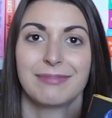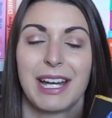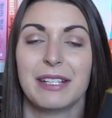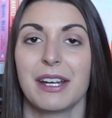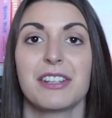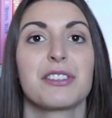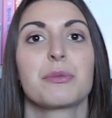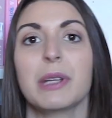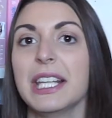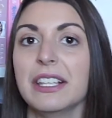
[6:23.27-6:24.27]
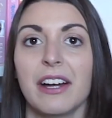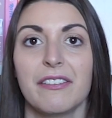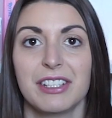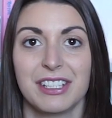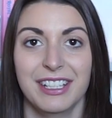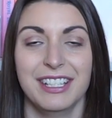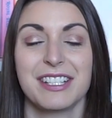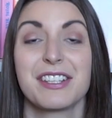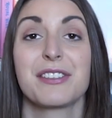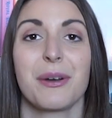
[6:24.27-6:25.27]
I just really loved,
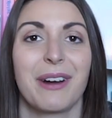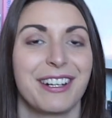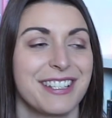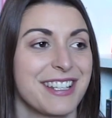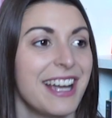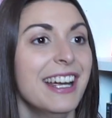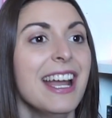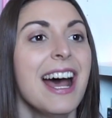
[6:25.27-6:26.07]
this is so hard to say,